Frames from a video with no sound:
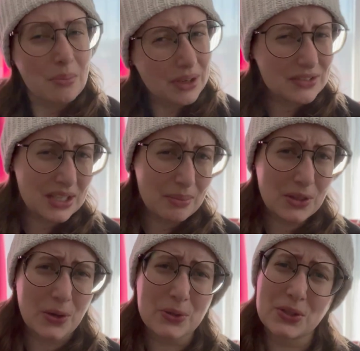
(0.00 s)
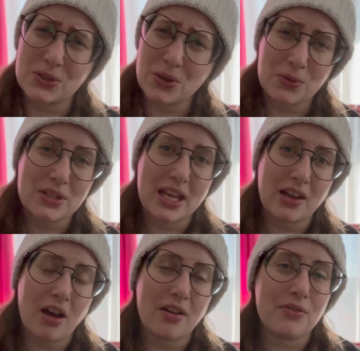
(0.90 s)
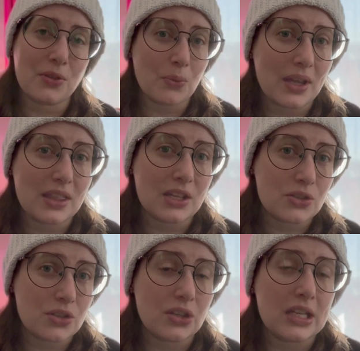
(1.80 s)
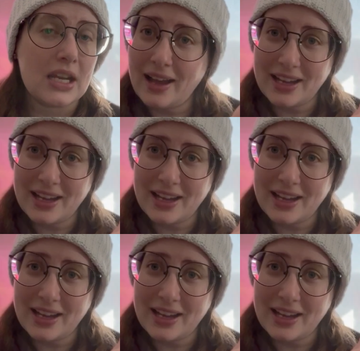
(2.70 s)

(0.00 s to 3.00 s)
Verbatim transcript: But if some of those don't take off the they should,